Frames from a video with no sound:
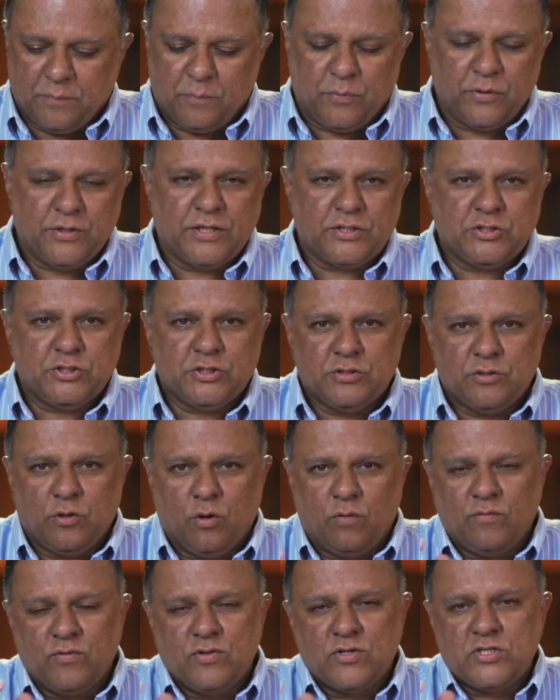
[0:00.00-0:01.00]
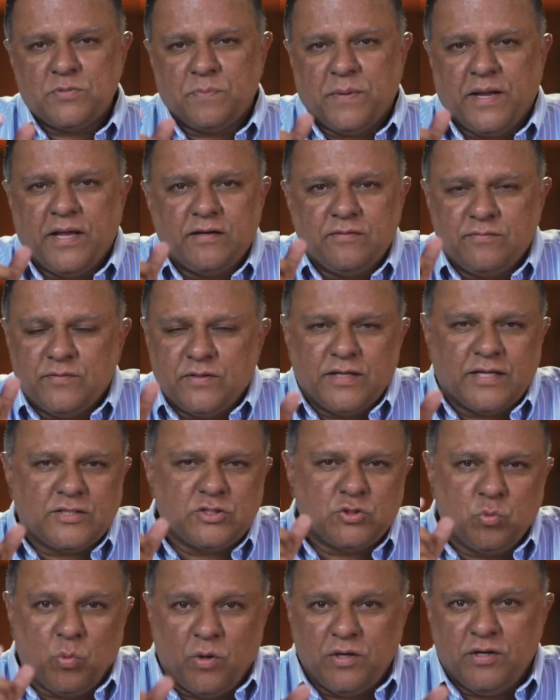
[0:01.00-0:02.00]
a prediction over the span of the
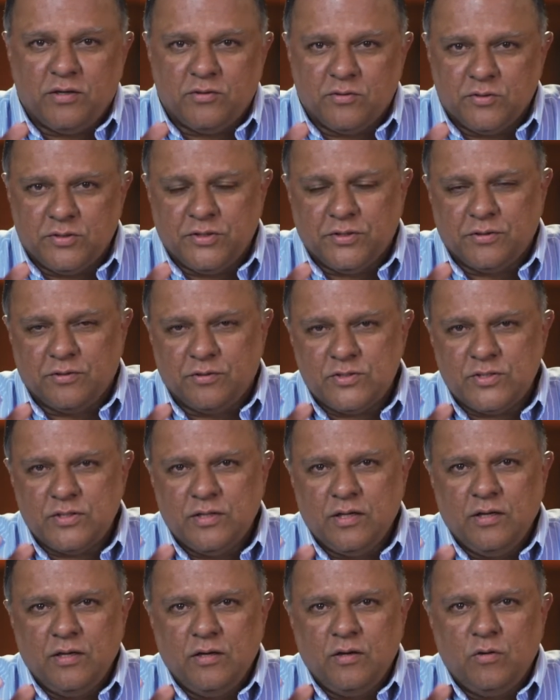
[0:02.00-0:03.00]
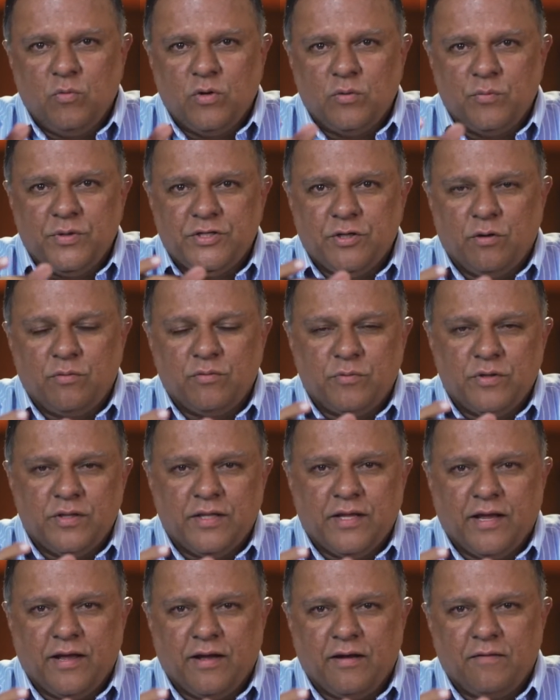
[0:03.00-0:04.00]
next 100 years when we don't
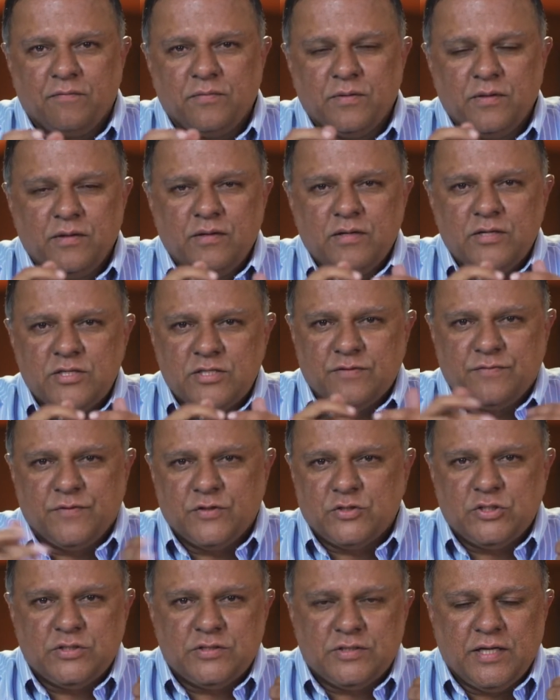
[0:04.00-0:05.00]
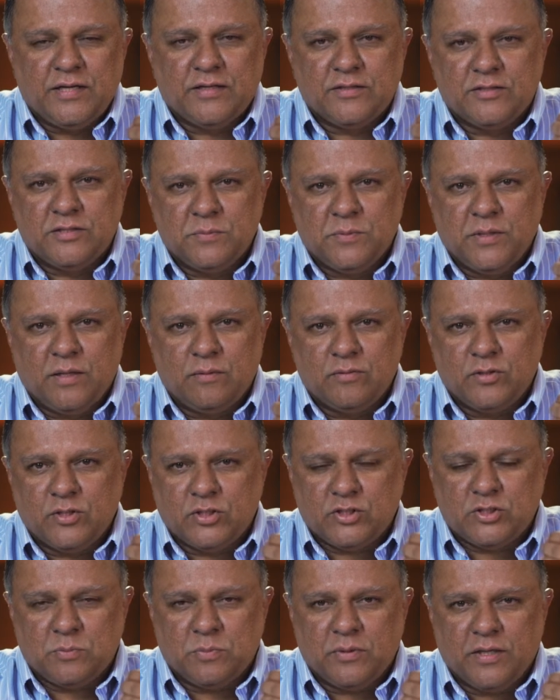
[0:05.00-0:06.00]
really have sufficient data to be able to
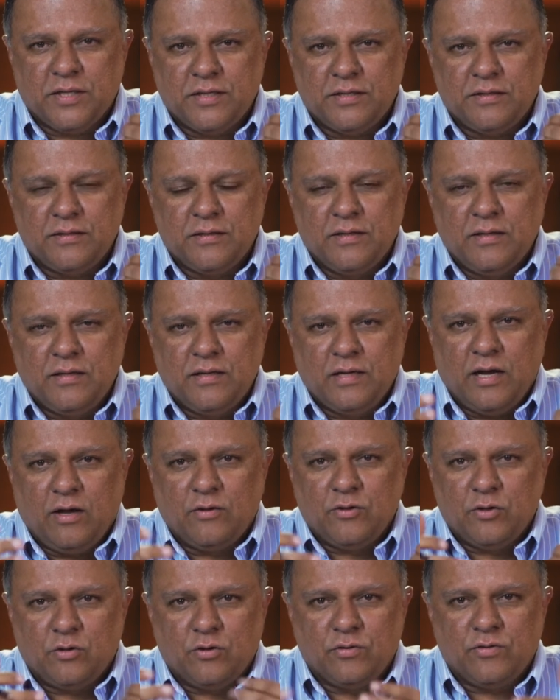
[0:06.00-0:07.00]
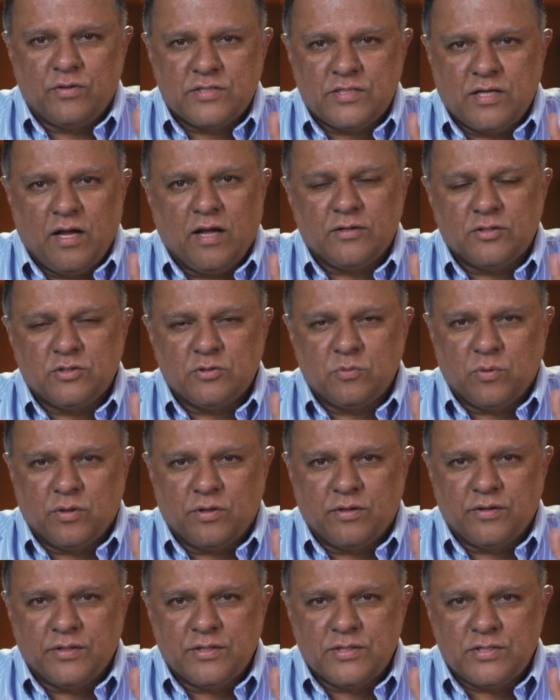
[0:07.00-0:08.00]
explain how the Earth has gotten to
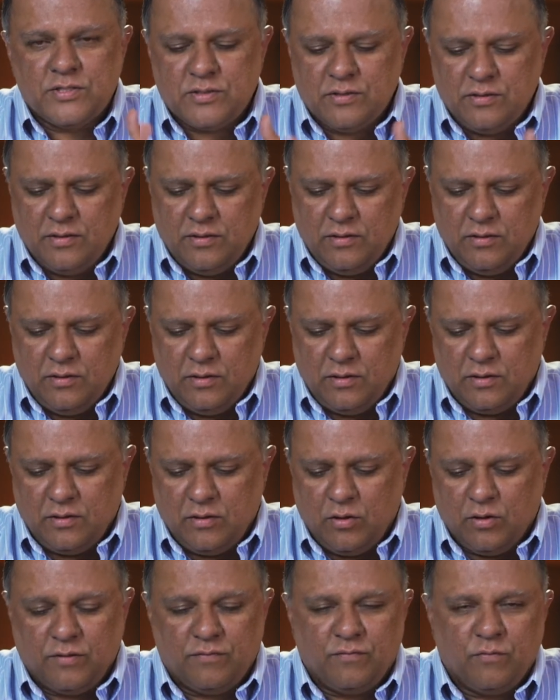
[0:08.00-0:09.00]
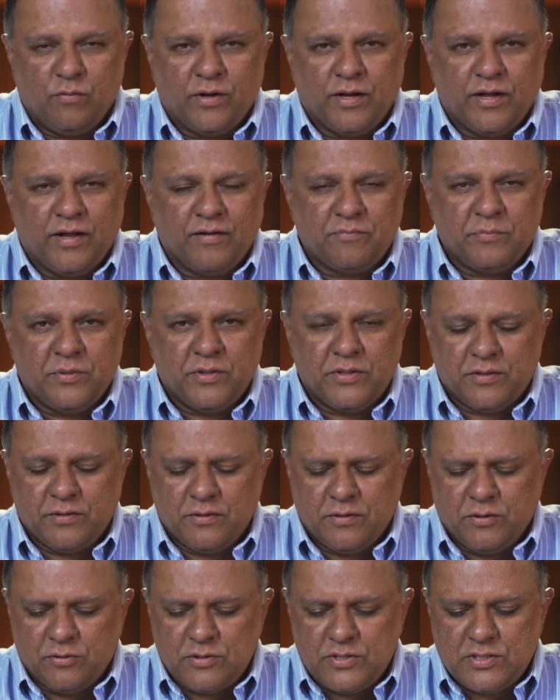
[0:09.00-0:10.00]
where it is on a 4.5
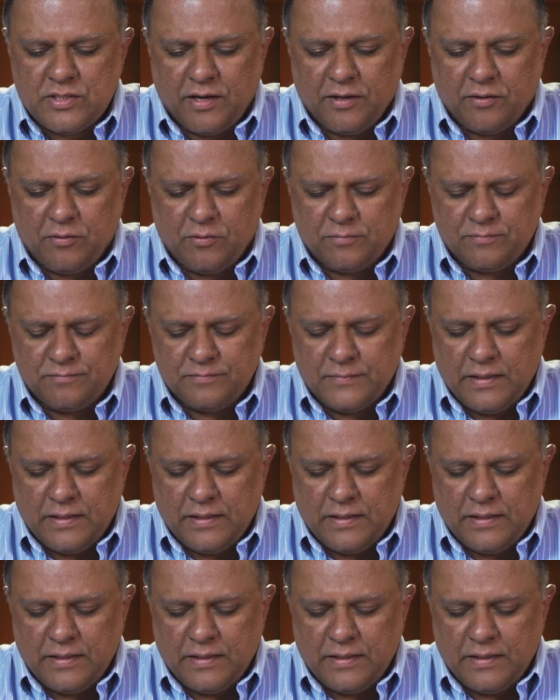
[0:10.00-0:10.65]
billion year cycle.